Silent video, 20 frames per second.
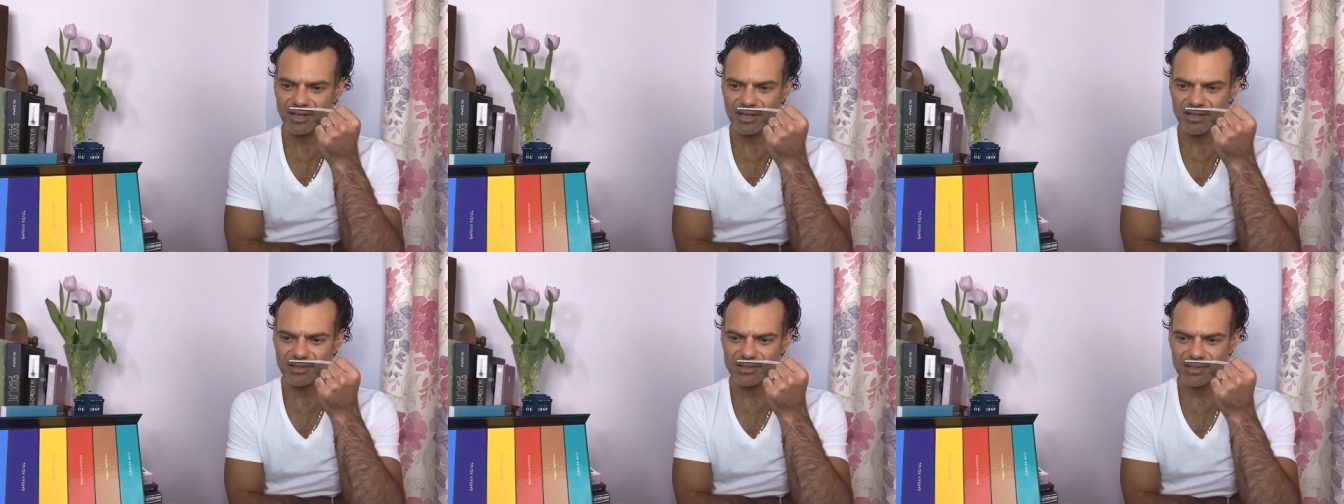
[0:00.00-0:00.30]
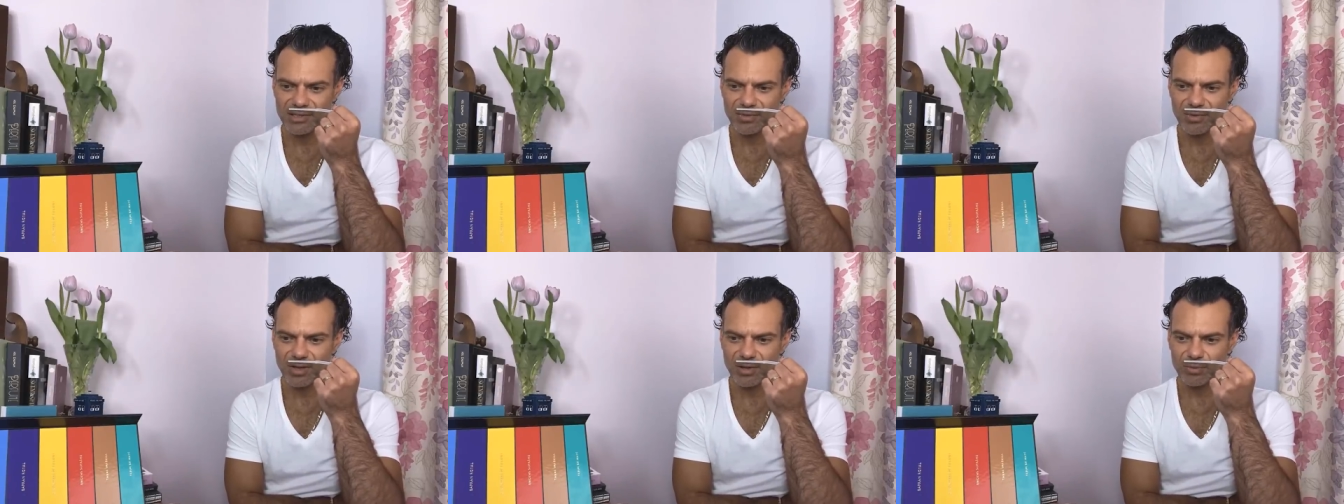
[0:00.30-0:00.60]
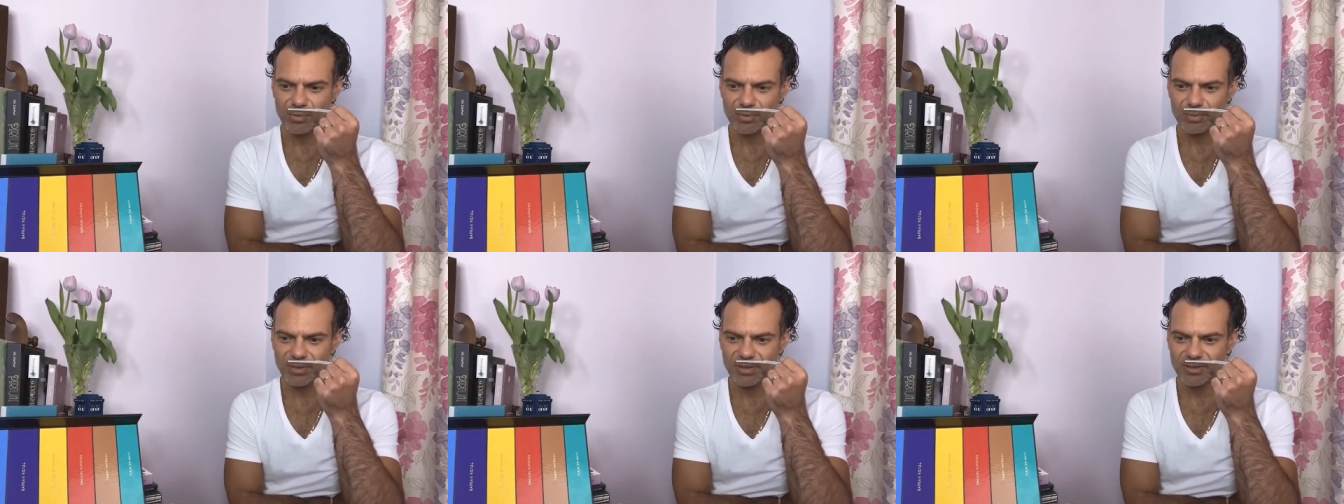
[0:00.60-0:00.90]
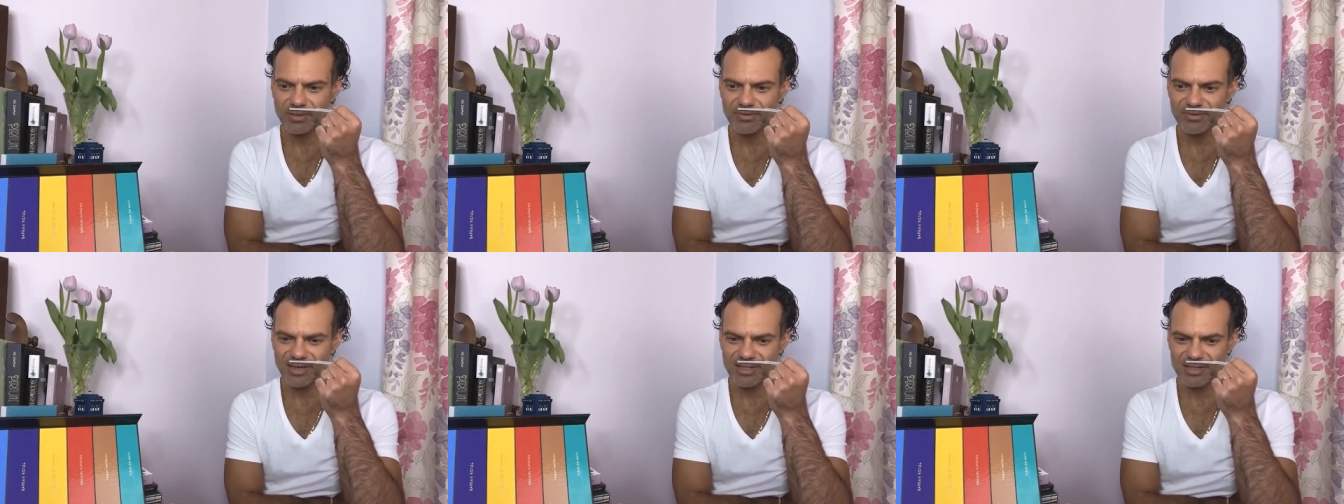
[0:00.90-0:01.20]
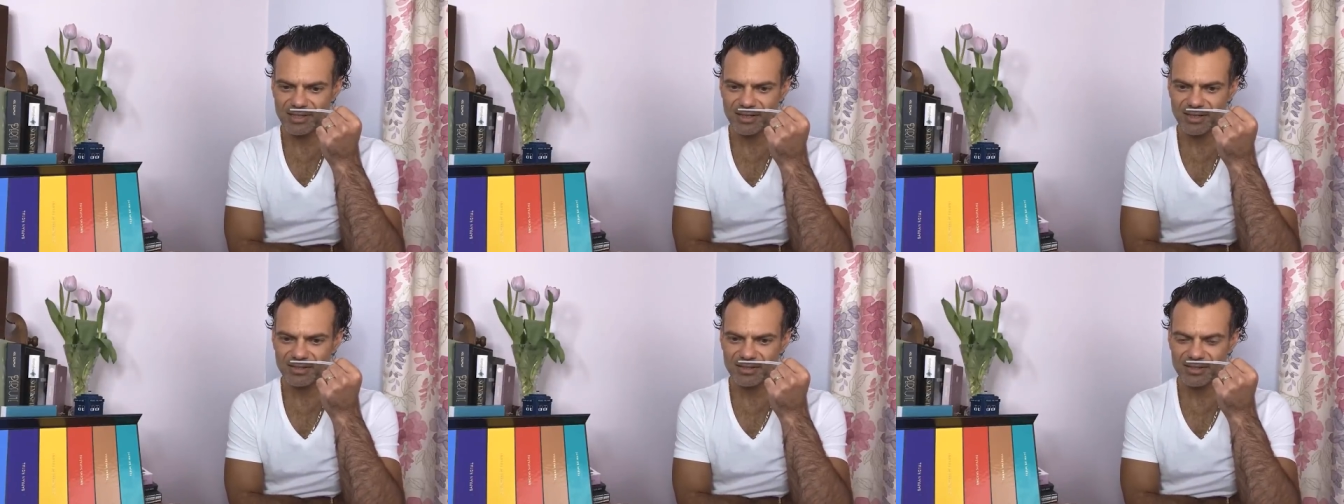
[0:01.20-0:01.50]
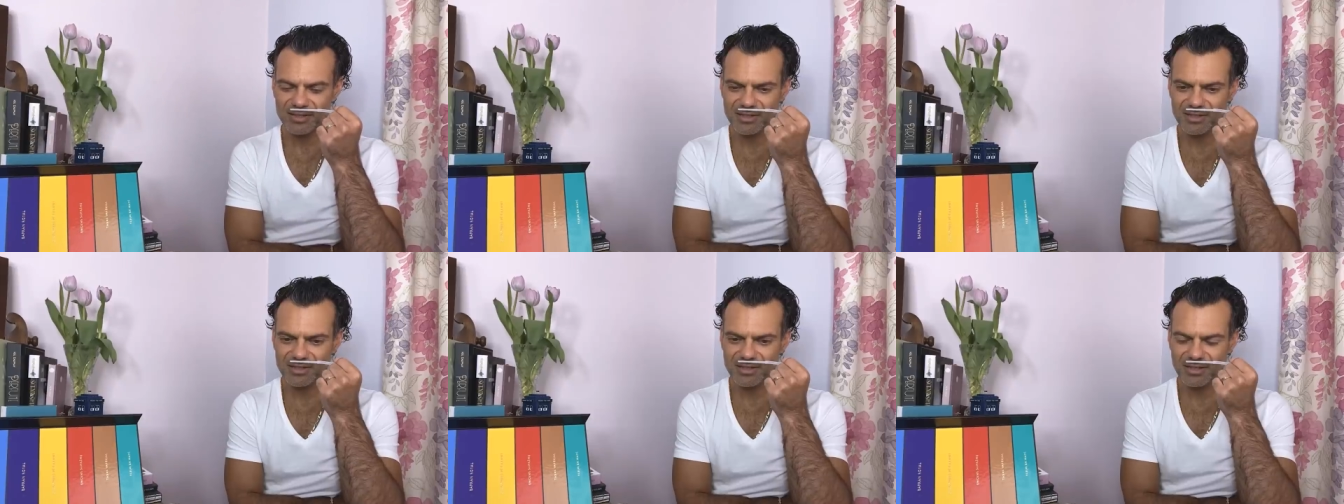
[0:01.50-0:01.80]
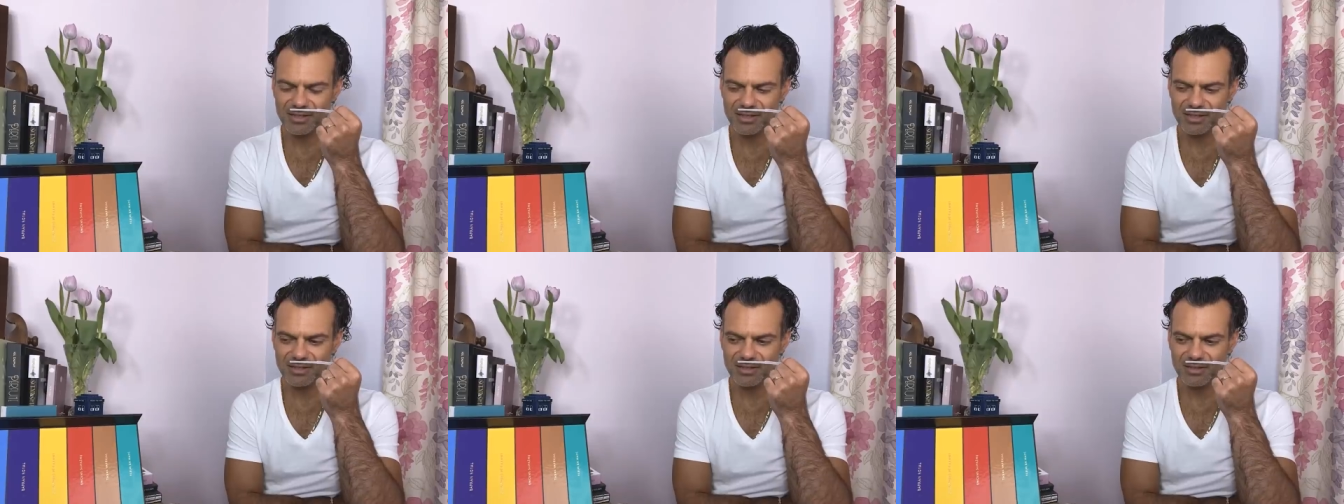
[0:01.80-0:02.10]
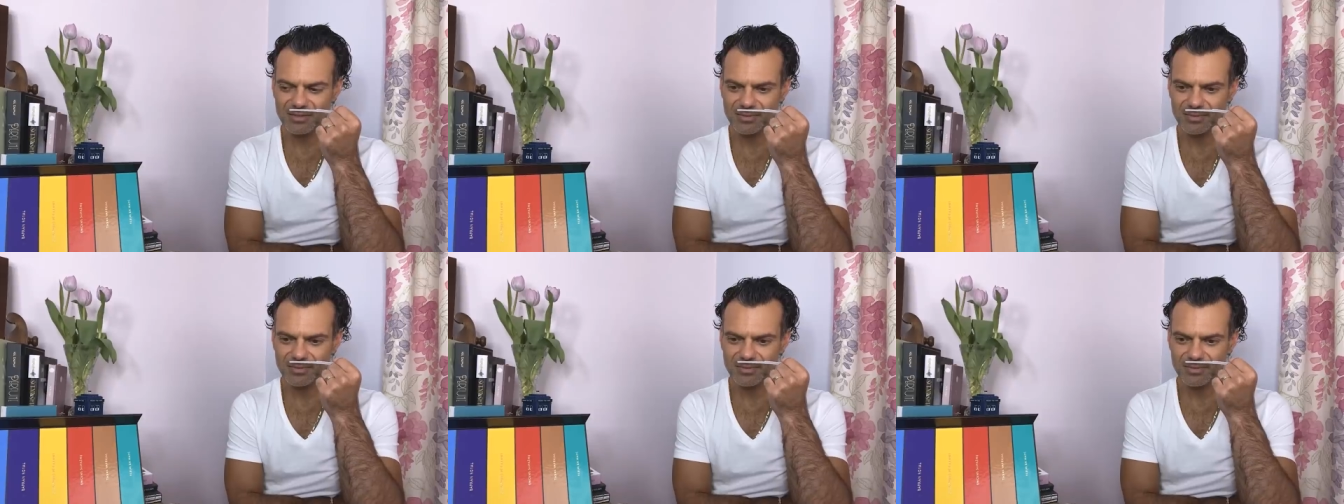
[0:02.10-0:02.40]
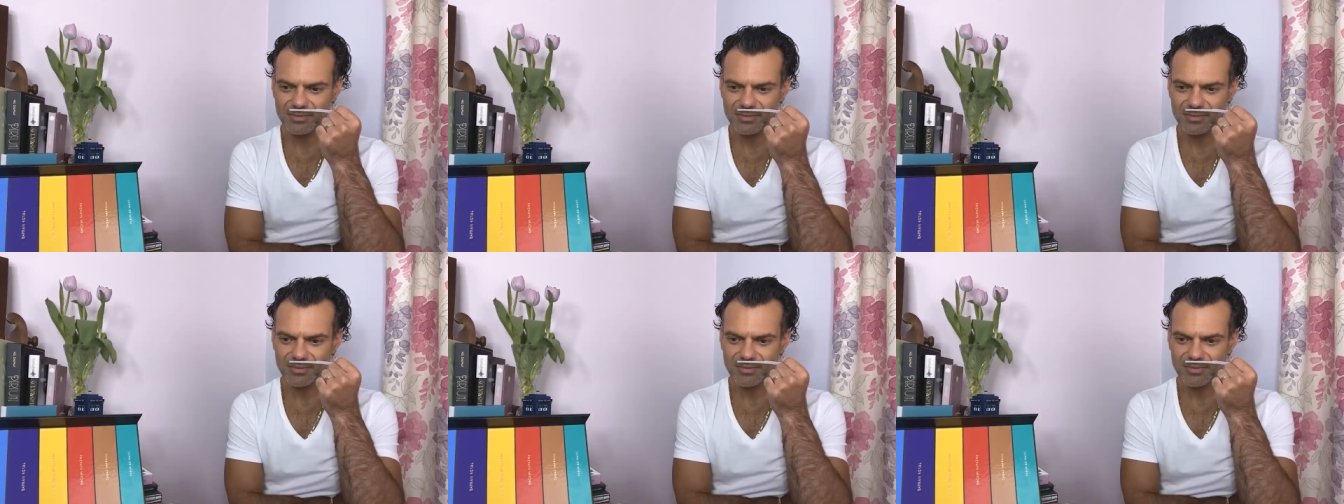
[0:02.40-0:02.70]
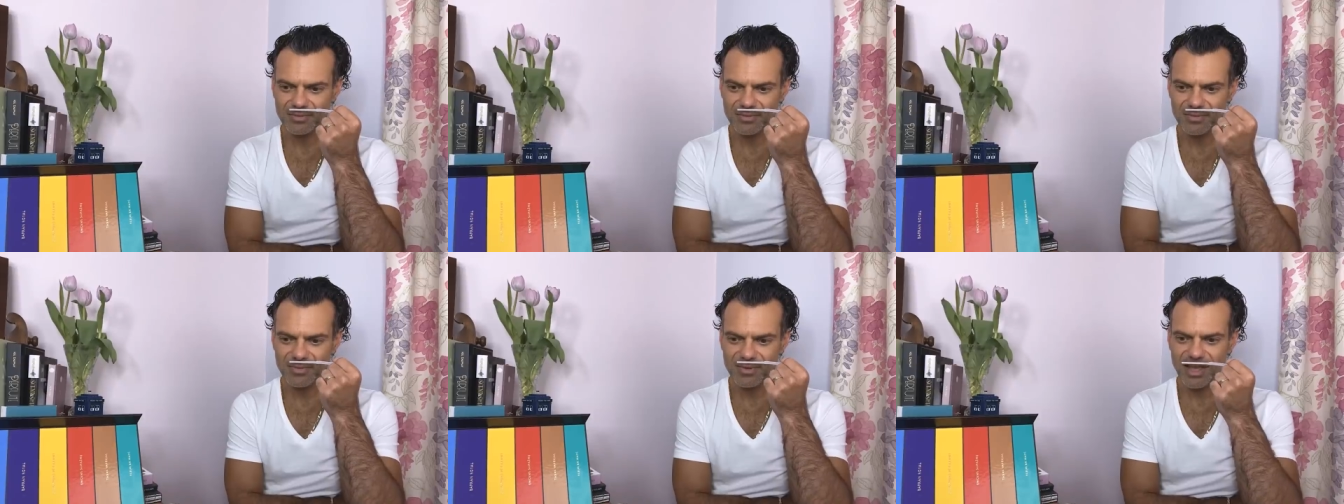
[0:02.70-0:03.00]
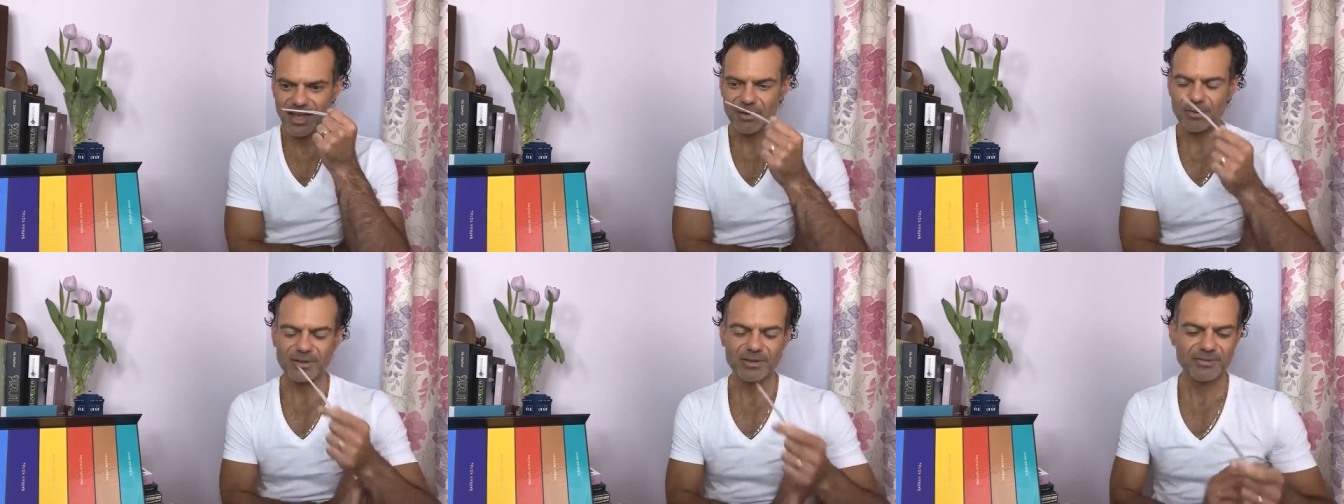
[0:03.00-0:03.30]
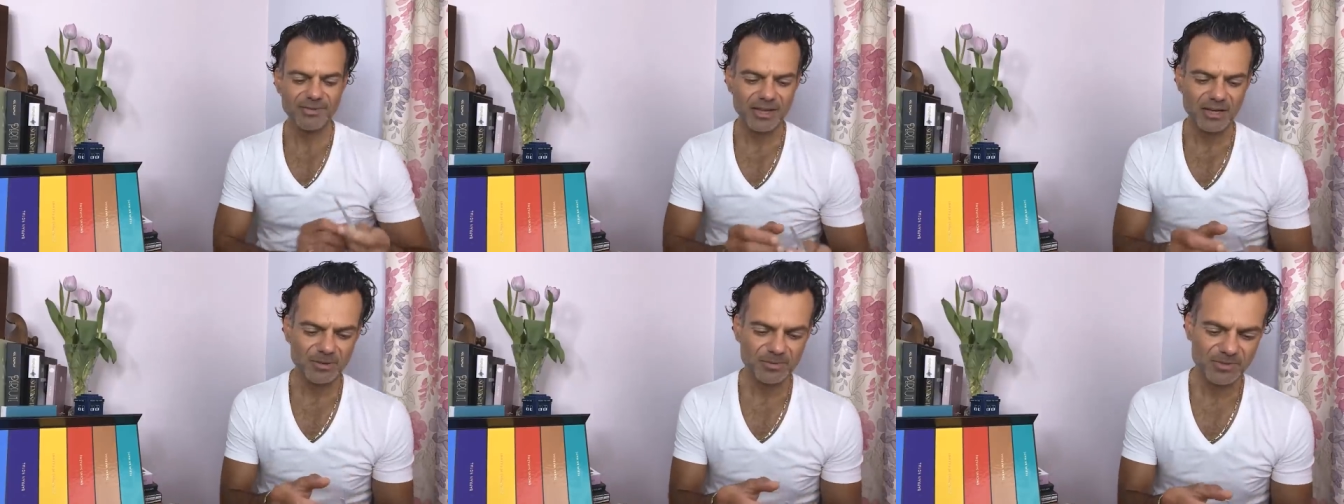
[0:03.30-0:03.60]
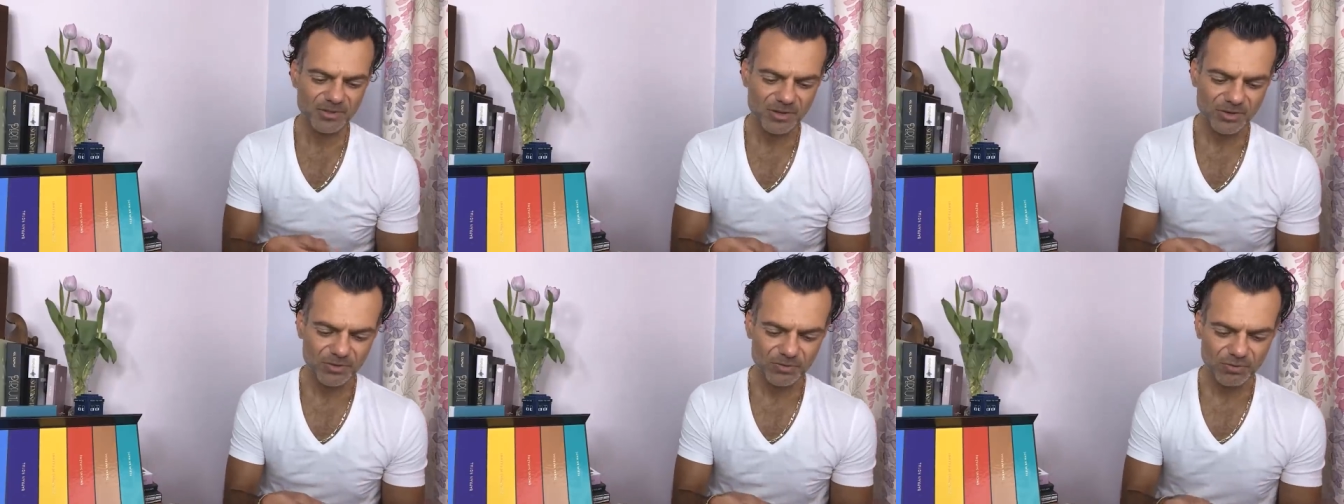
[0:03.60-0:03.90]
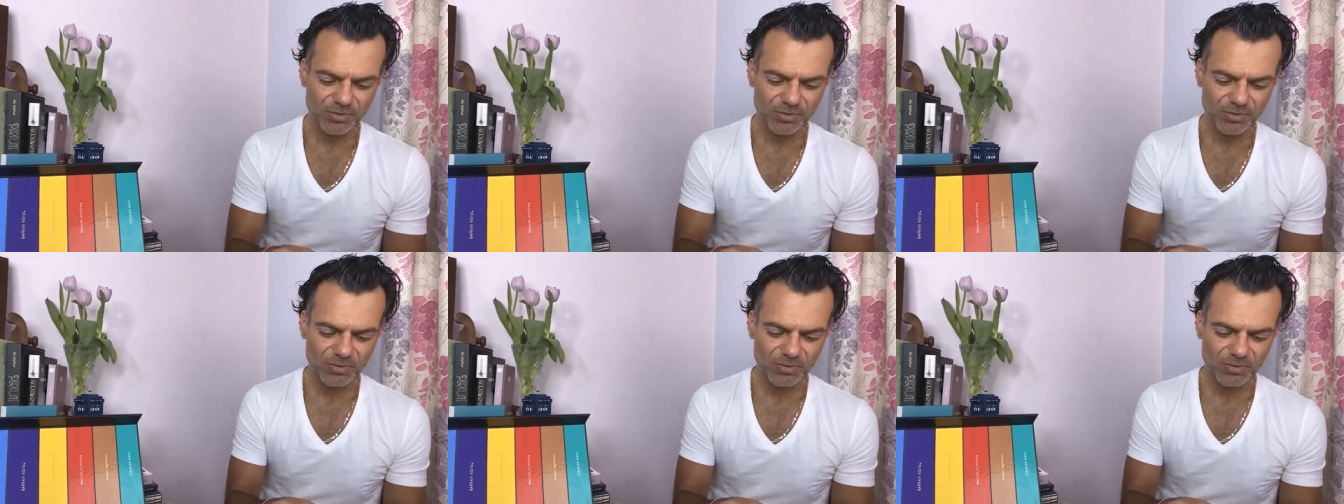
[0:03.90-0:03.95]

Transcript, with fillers: And so I will be fascinated to see how it develops.